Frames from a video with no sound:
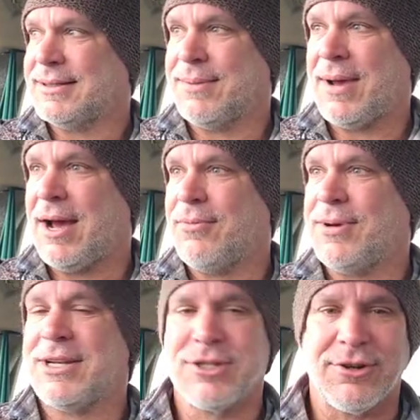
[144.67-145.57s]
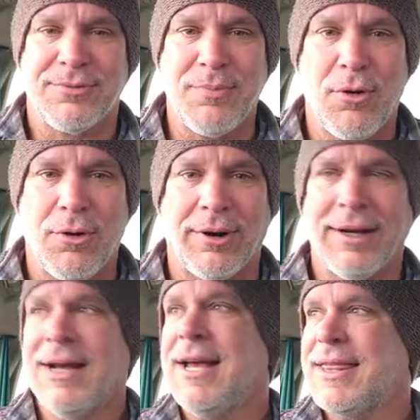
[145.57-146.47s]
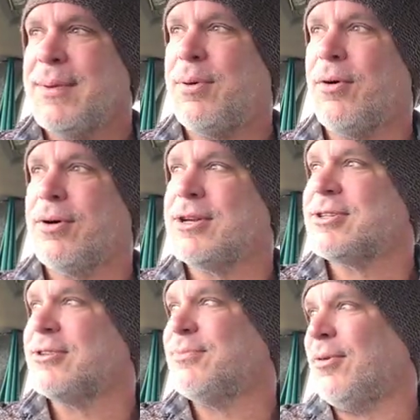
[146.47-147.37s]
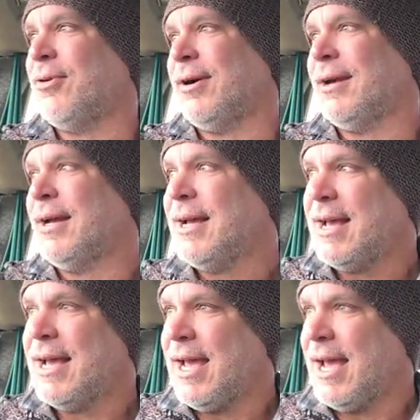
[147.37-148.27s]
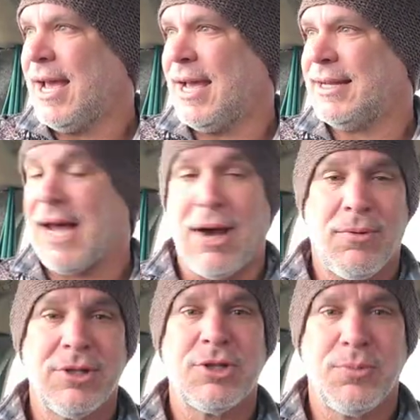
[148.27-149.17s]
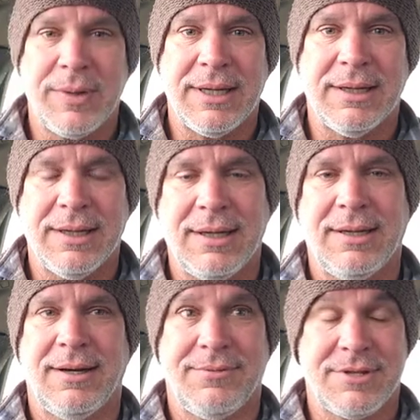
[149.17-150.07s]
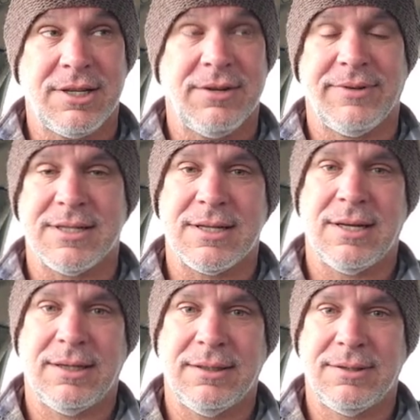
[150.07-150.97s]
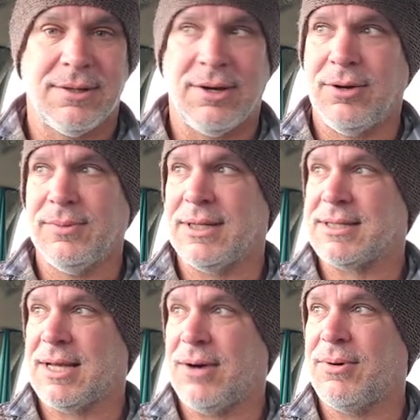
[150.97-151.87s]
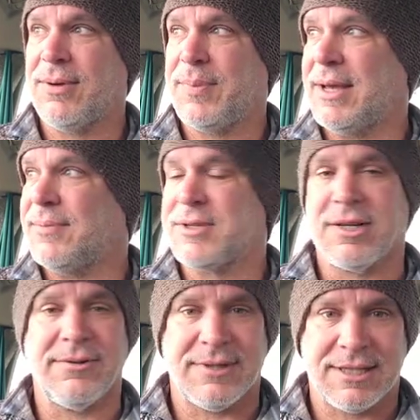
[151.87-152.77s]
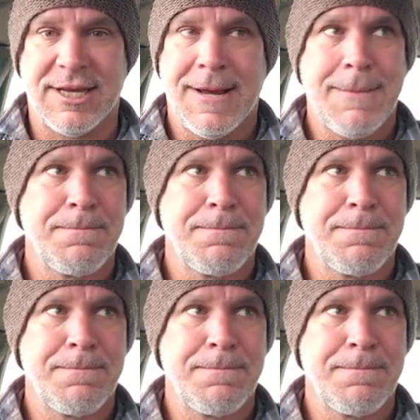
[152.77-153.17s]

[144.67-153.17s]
somehow we deserve more. The poor deserve more. And I want to be of service to the homeless. I want to be of service